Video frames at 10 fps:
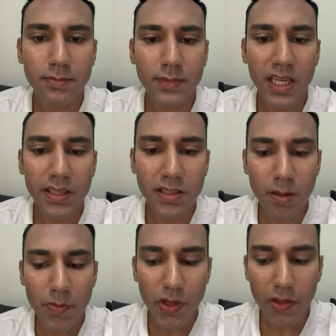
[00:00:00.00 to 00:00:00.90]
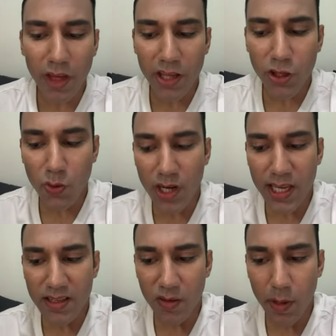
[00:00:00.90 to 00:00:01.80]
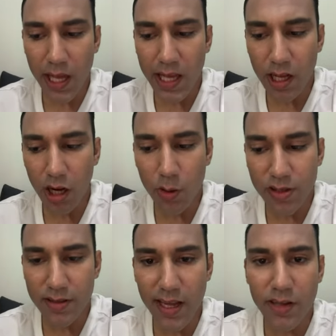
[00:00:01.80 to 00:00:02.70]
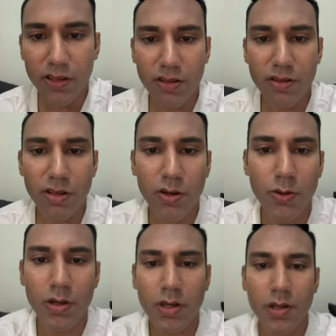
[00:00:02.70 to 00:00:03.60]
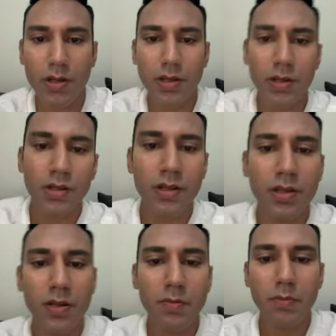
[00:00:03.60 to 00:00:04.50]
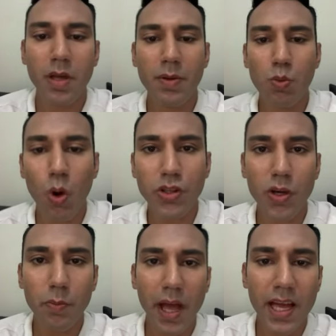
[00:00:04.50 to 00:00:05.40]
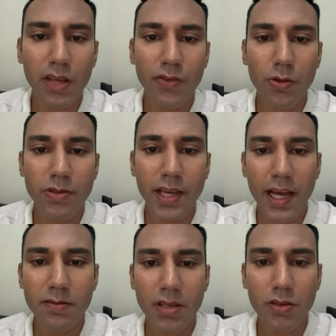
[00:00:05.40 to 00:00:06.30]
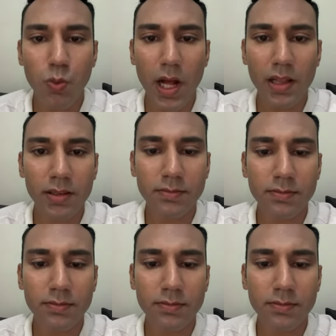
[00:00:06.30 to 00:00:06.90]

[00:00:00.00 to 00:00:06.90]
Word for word: And it's something that you need to pay close attention to. Maybe watch it back a few times as well.